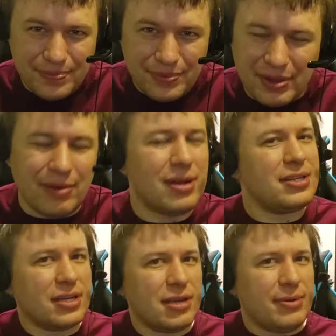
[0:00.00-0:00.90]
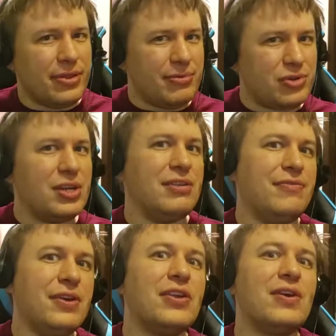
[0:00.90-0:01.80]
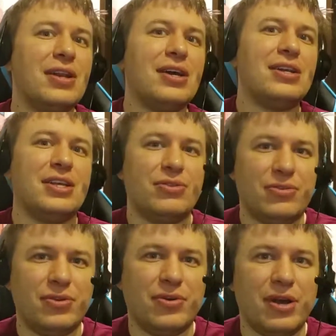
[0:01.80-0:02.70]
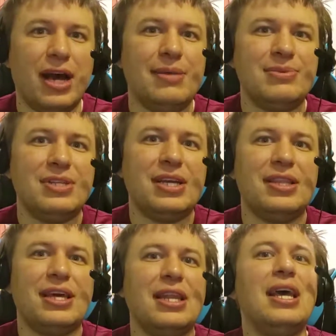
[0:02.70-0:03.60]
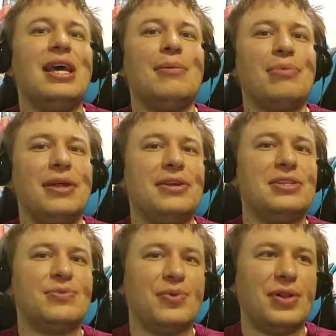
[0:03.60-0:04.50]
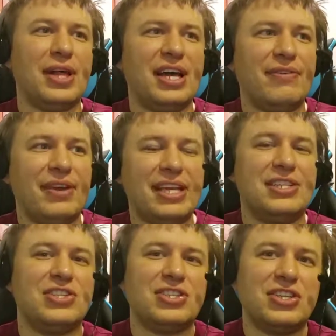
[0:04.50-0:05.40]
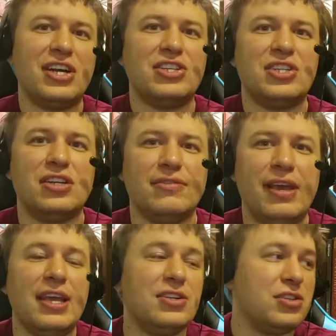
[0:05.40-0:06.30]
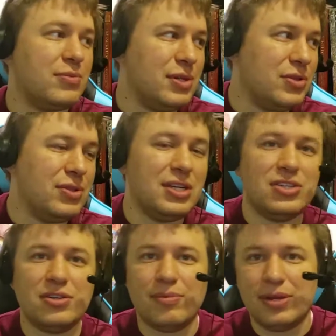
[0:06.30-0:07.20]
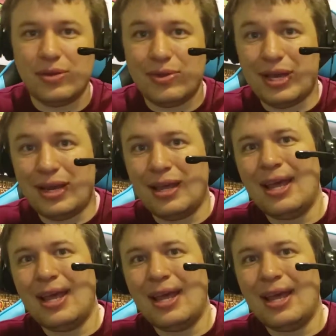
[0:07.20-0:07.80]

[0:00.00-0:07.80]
Now, I'm not talking about them trying to figure out how to get through the door. I'm saying that players will have a discussion of, should we do this, should we do that?